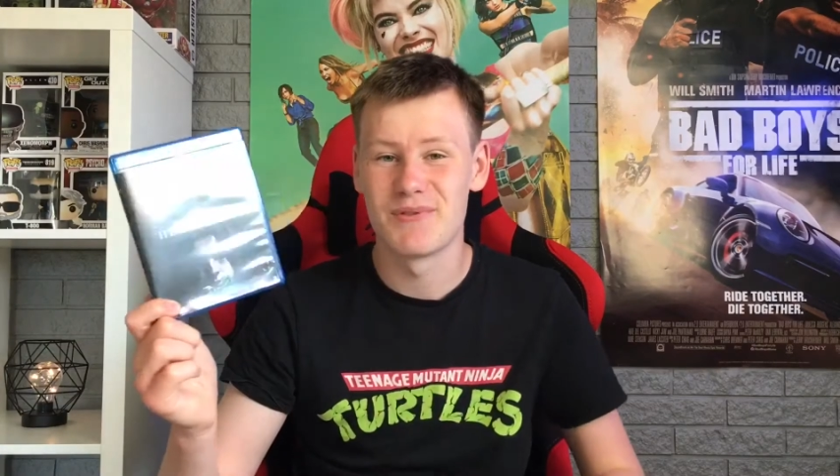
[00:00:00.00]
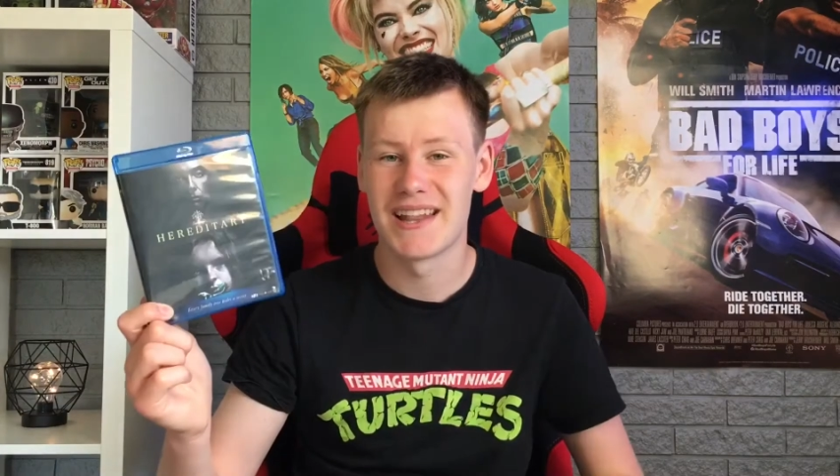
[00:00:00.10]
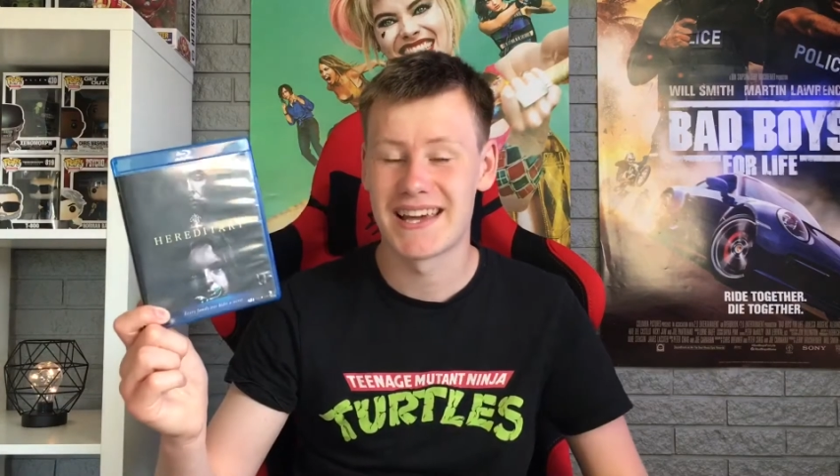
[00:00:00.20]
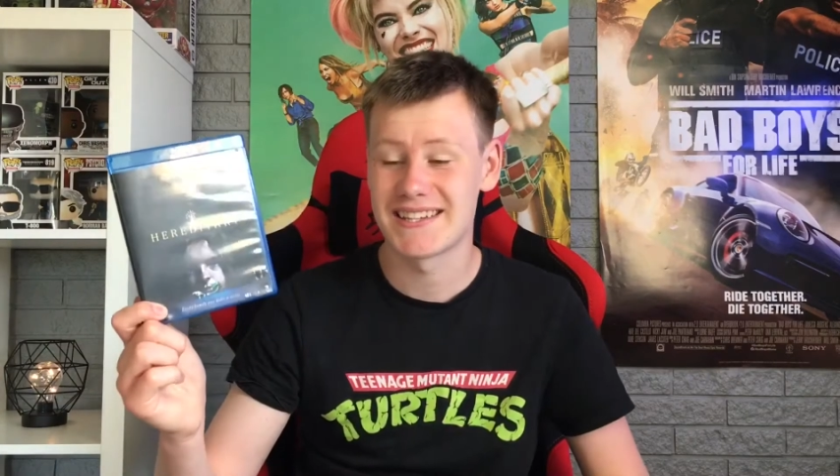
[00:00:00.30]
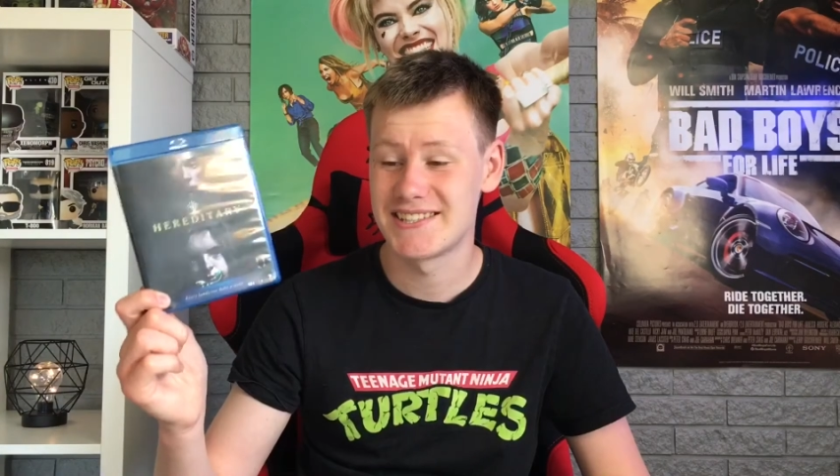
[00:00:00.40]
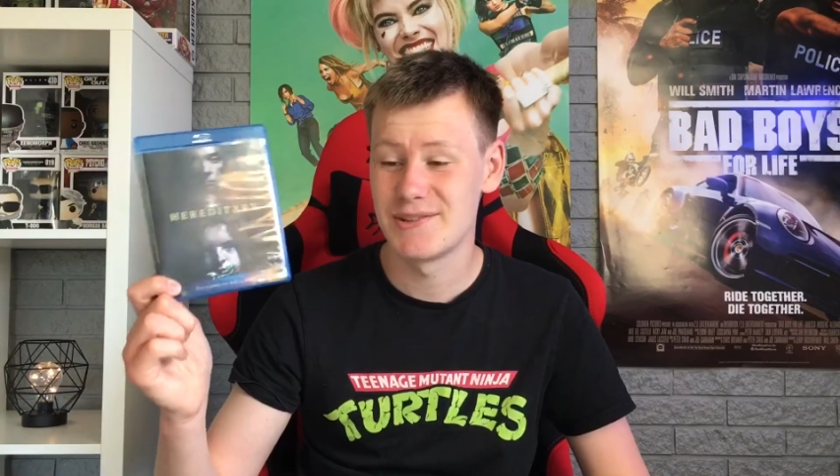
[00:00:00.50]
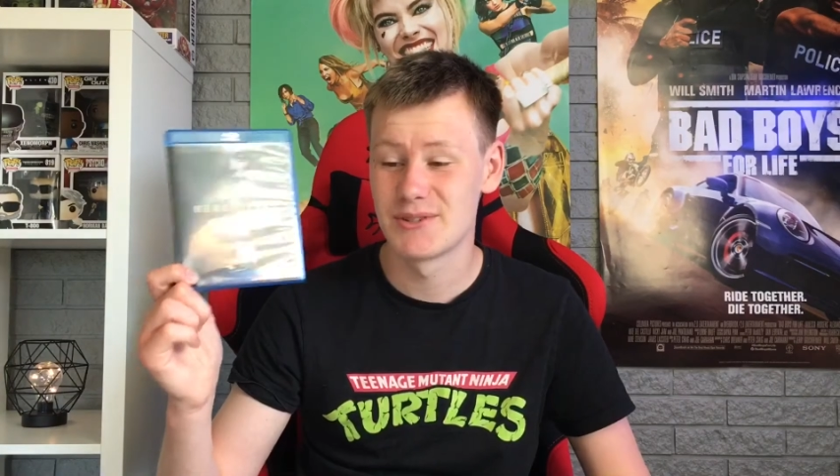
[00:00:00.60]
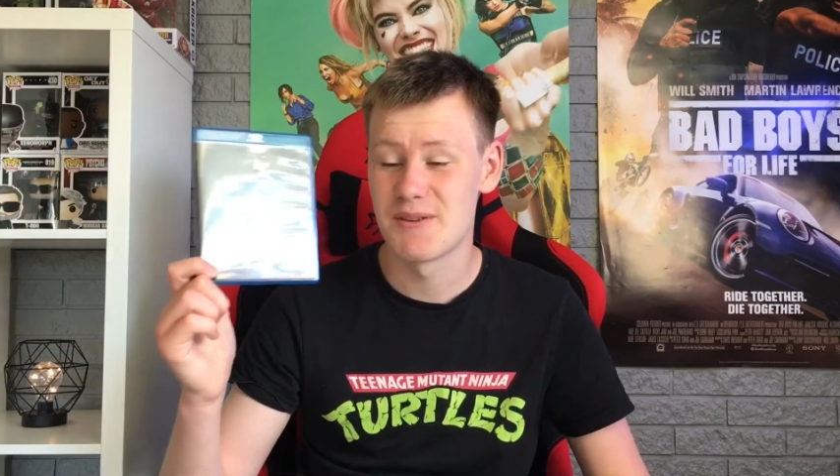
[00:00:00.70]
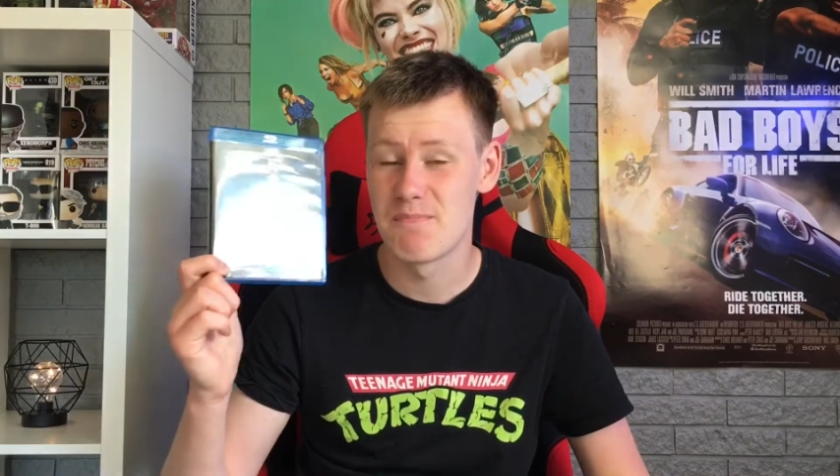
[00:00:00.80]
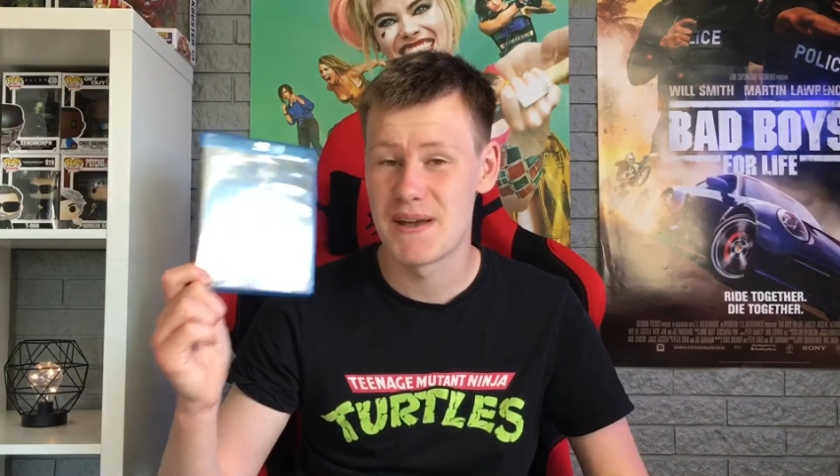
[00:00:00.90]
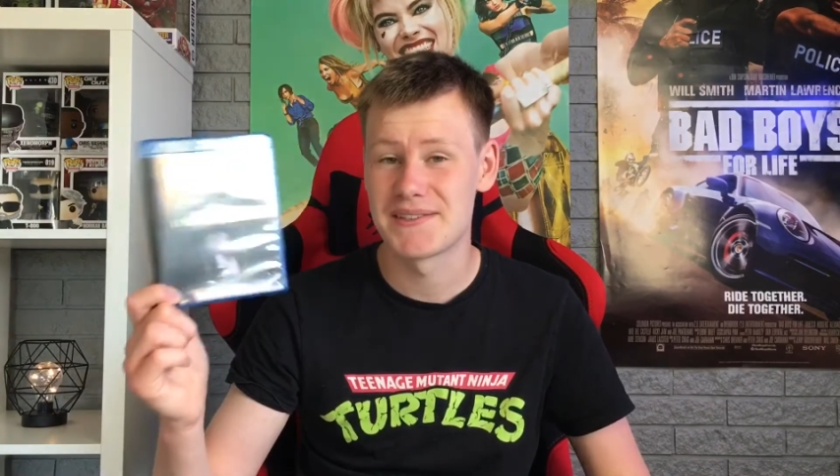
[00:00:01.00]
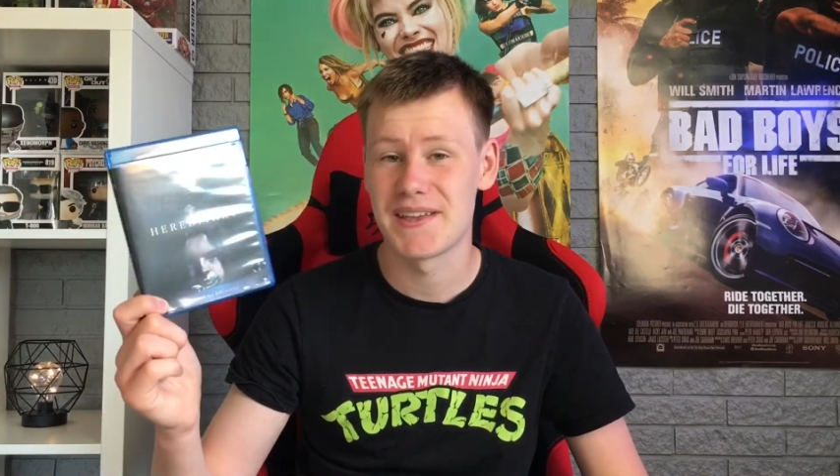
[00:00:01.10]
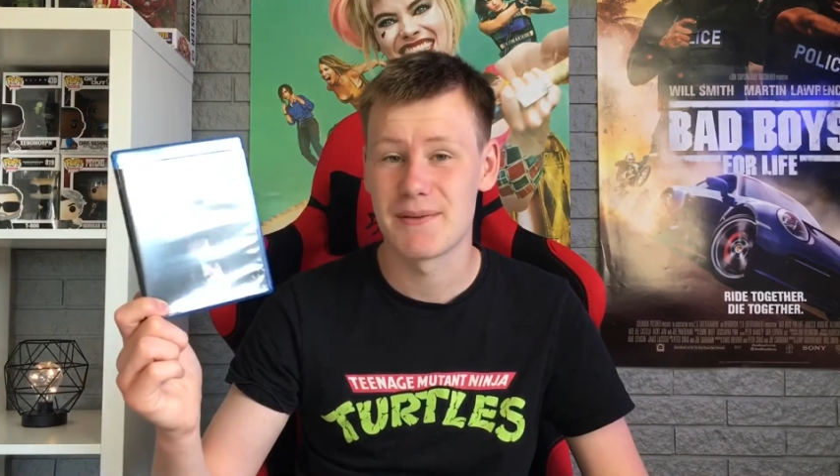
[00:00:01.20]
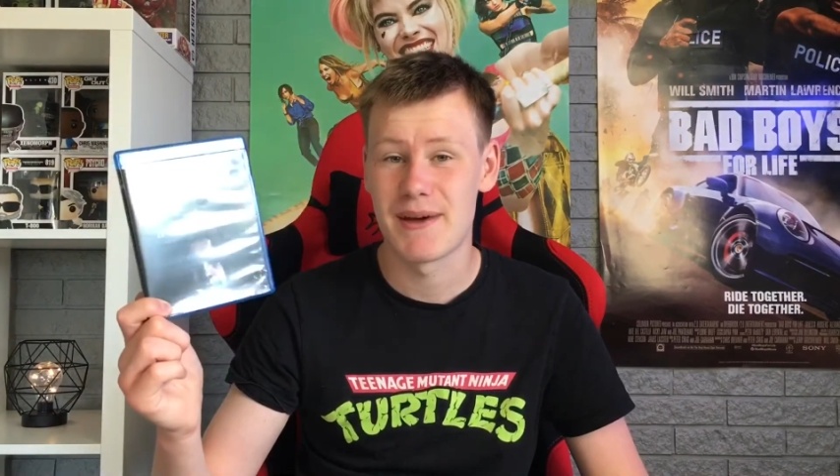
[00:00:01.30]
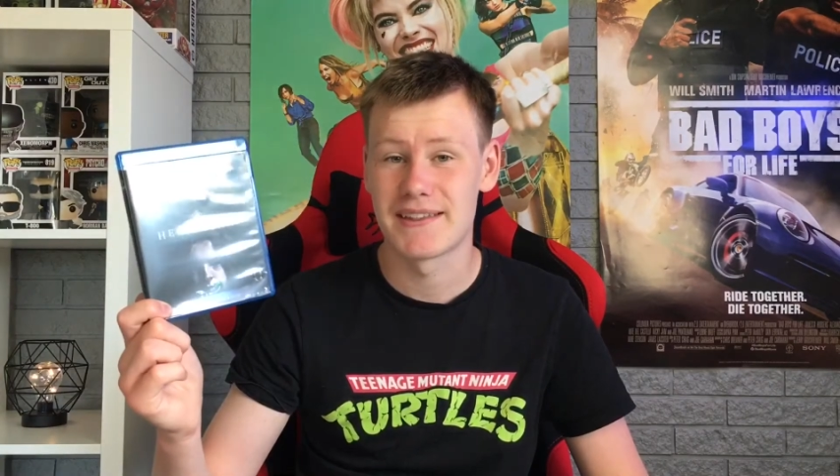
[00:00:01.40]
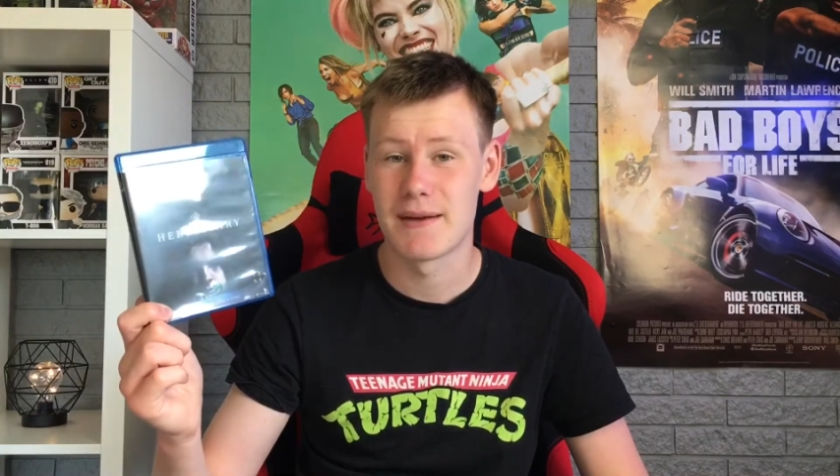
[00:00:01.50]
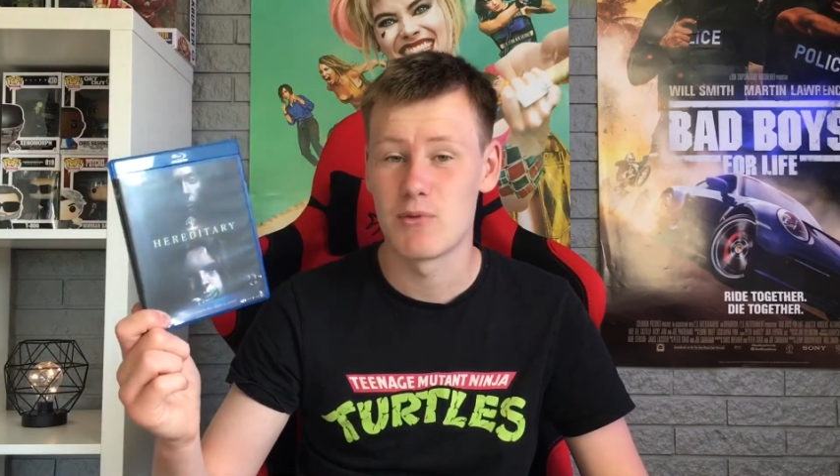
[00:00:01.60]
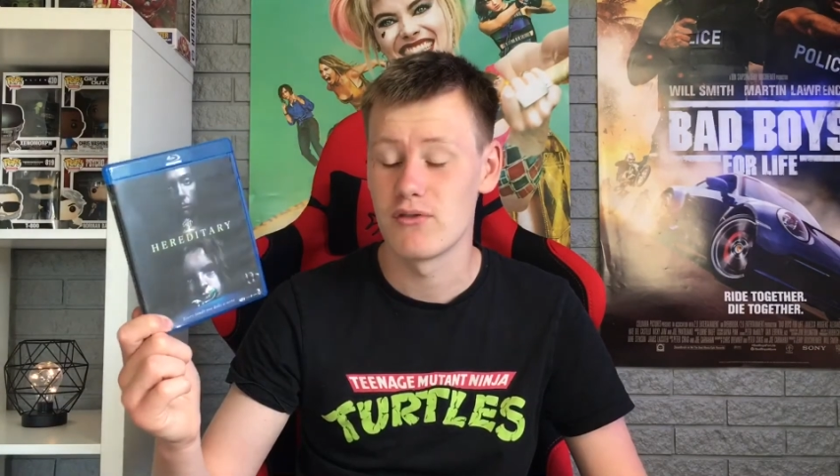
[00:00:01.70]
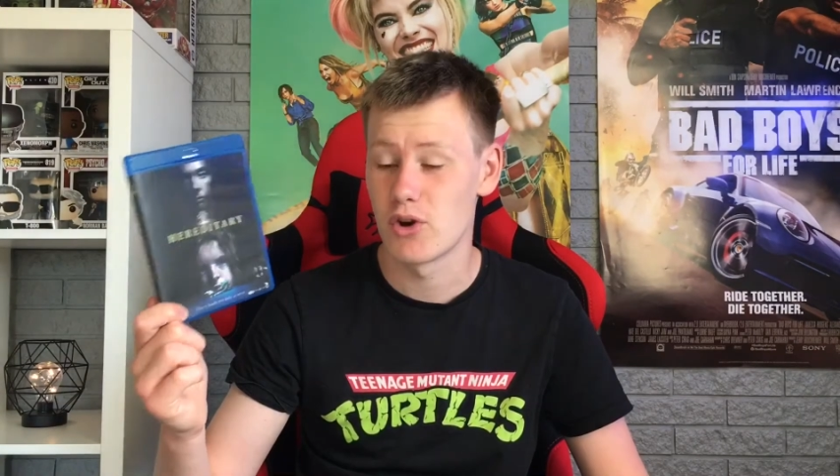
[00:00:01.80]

Like, she was the best thing about that movie.